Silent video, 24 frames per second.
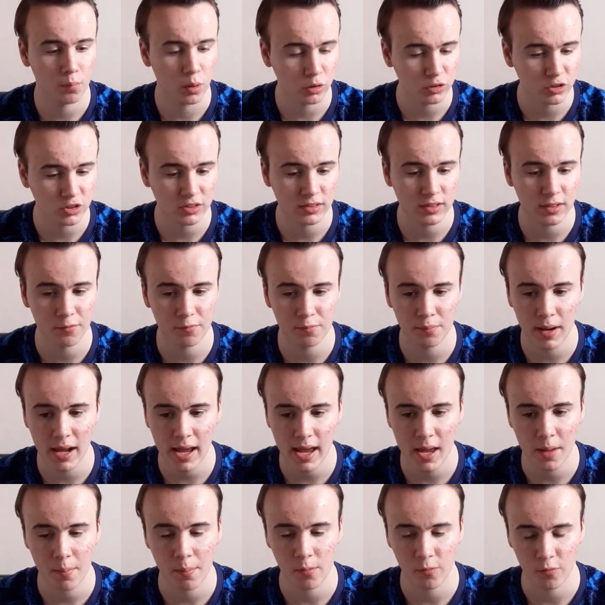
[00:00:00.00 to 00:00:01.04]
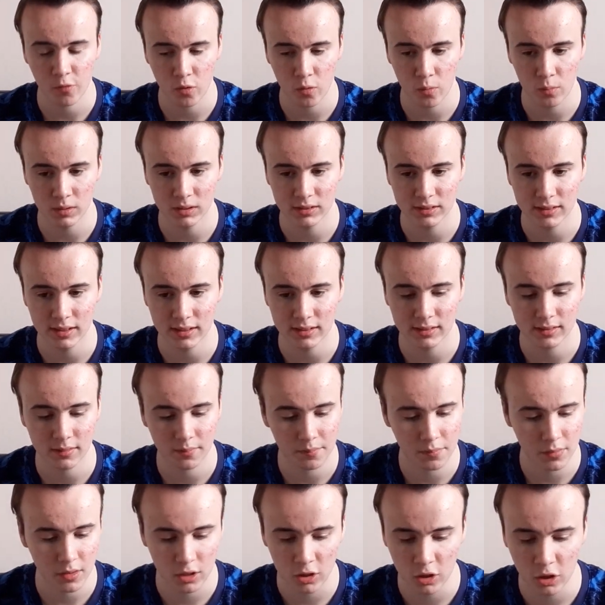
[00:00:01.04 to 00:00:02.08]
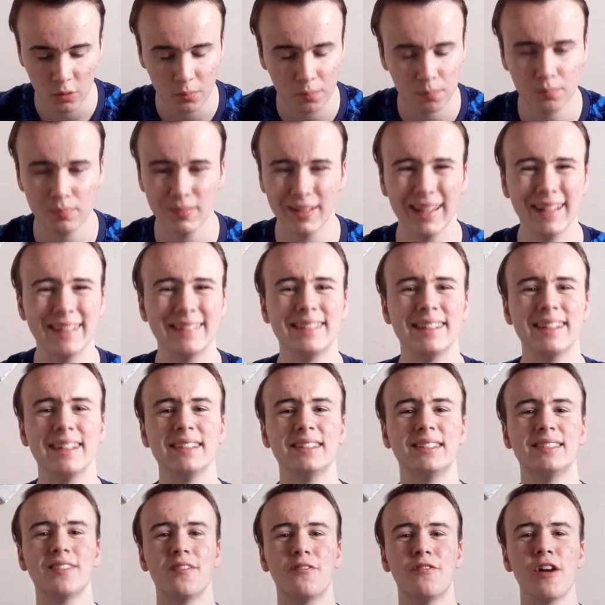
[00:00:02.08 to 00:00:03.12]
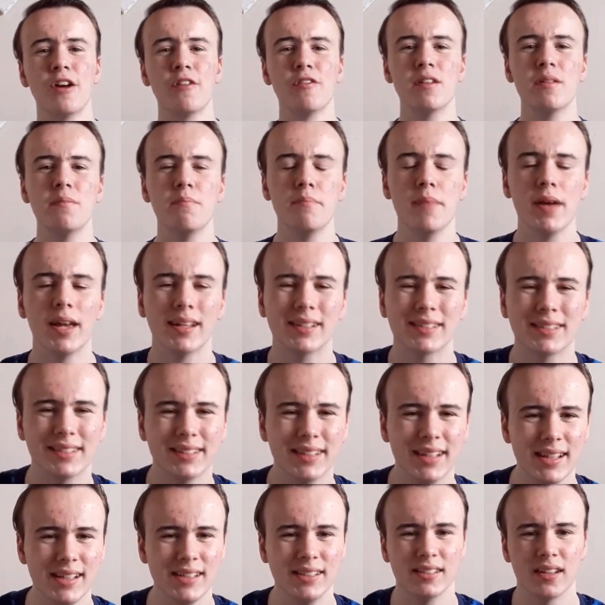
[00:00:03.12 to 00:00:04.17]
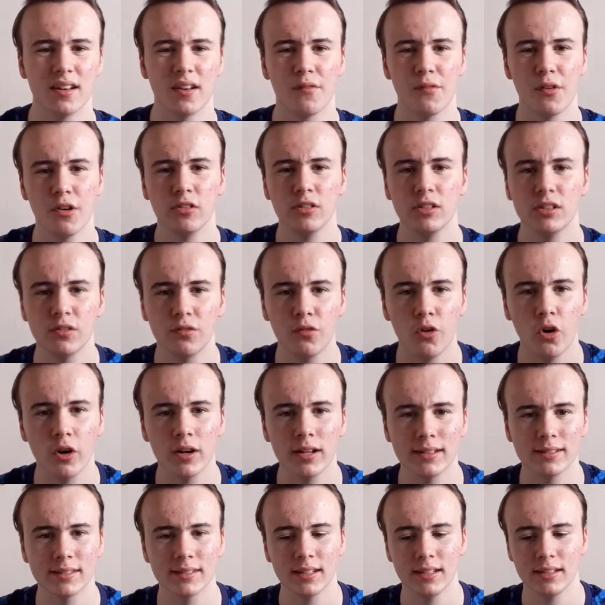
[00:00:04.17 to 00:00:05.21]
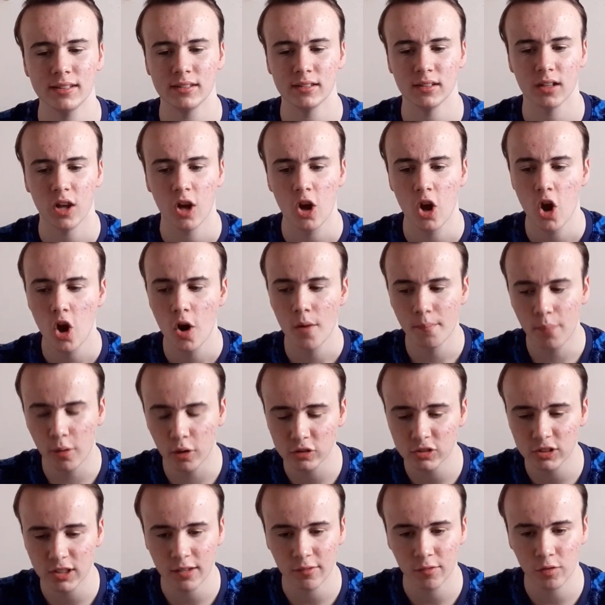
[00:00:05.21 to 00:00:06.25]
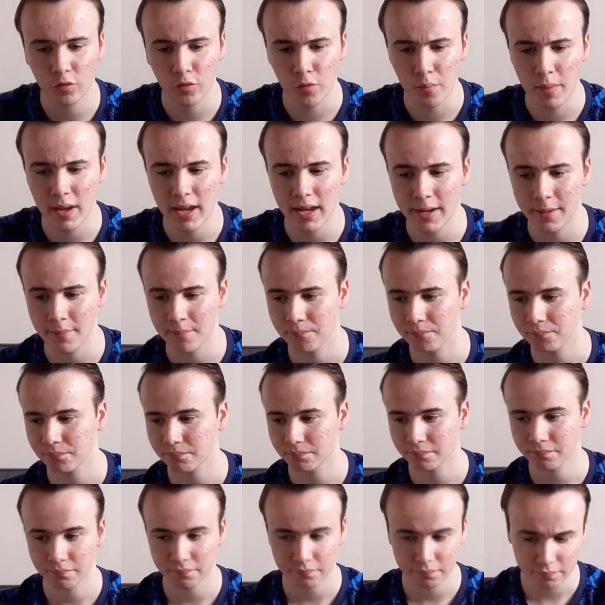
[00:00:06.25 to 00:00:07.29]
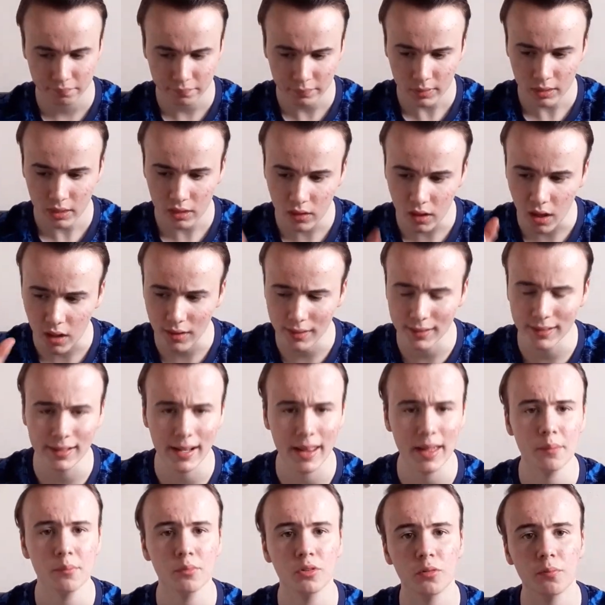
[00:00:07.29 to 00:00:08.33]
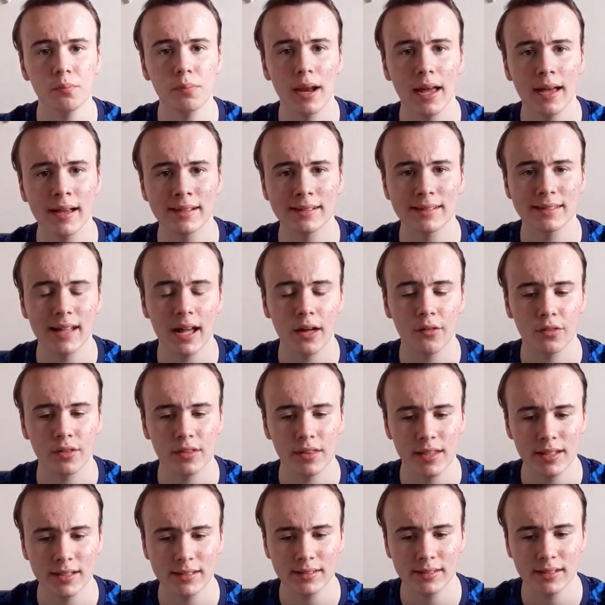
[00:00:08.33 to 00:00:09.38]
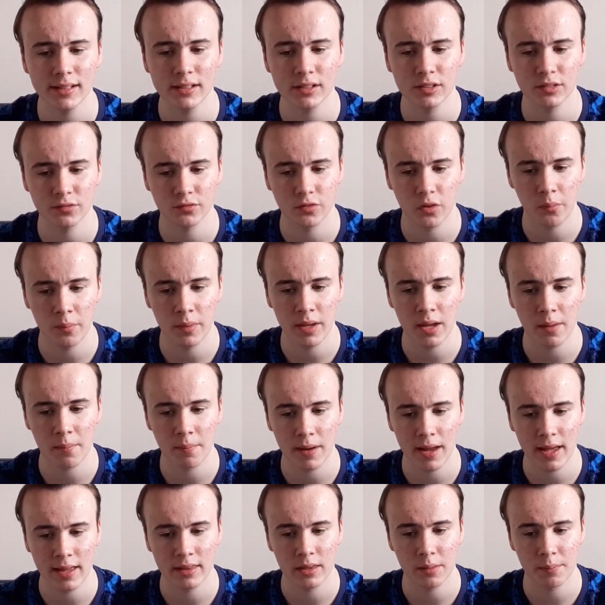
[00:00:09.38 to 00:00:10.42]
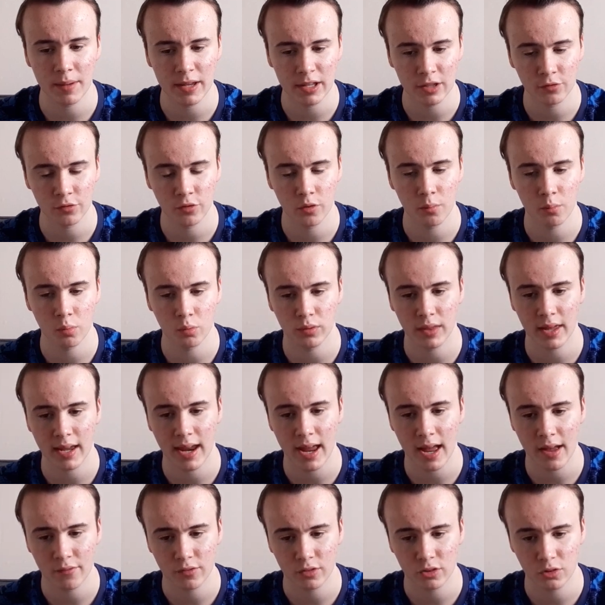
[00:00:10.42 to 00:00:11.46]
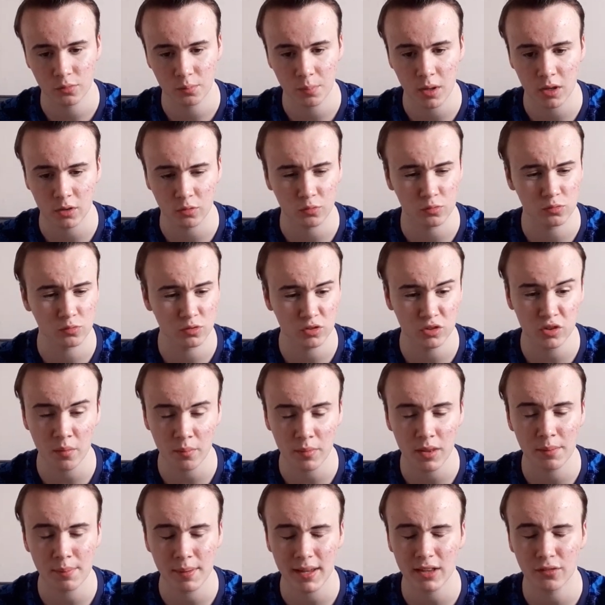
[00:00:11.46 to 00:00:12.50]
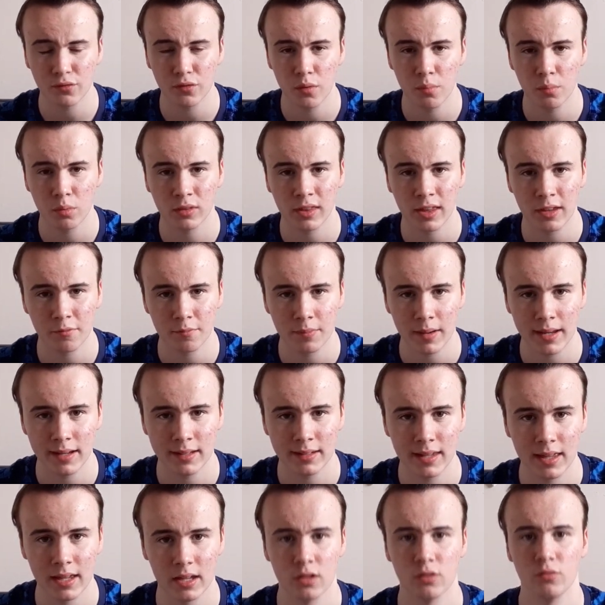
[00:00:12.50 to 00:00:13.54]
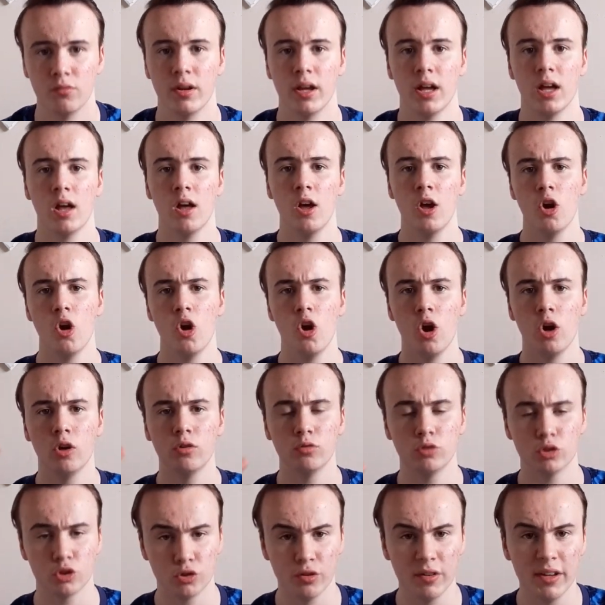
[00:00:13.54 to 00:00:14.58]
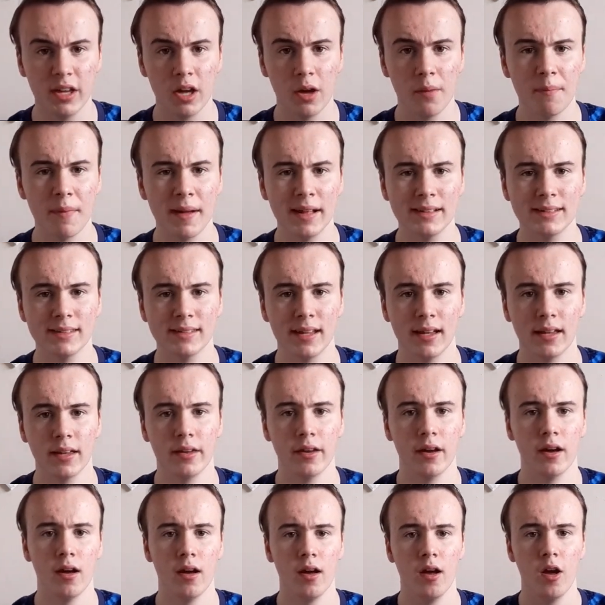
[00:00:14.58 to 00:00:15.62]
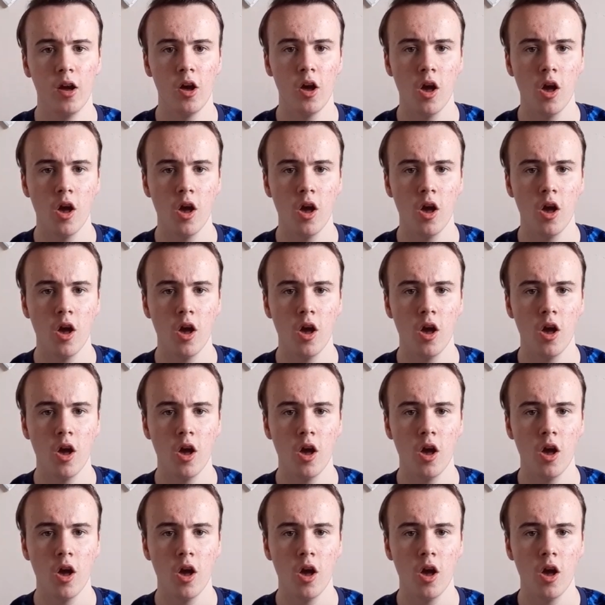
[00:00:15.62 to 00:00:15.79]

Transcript: positive player performances. Look, it's, it's a very mixed season, a very divided season. Positives for me, I'm going to name some players now that this season for me are playing the best football they have at Spurs. Some of the best football they've played in their career. Rodrigo Bentancur,